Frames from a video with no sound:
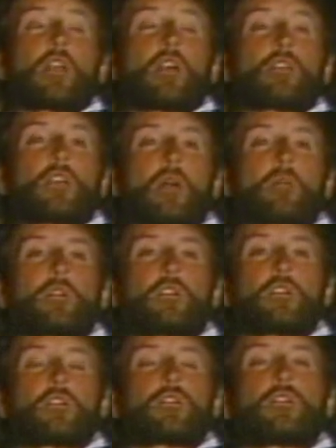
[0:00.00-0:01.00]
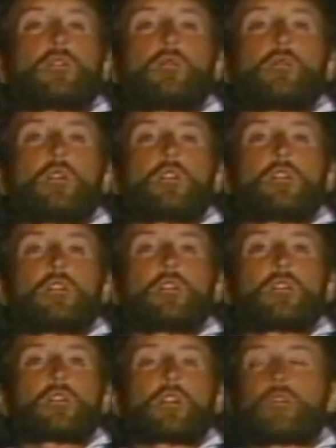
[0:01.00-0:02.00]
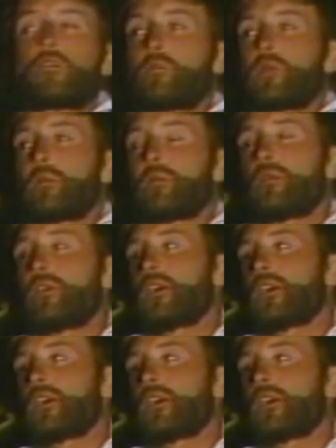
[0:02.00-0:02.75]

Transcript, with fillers: has happened here to several people.